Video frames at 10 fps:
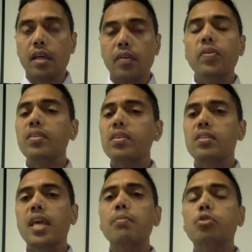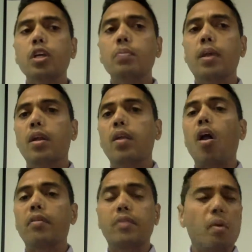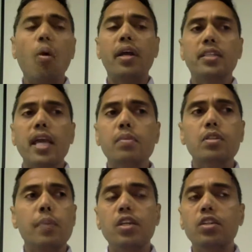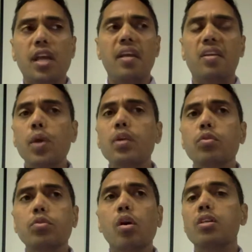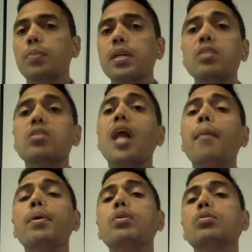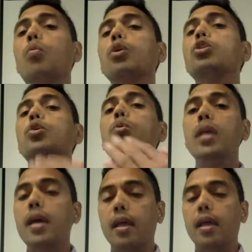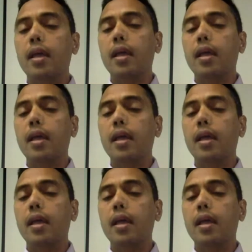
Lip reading: You've done the same treatment on all of them. Oh, I take this patient, I had great results. It's not because of what you did.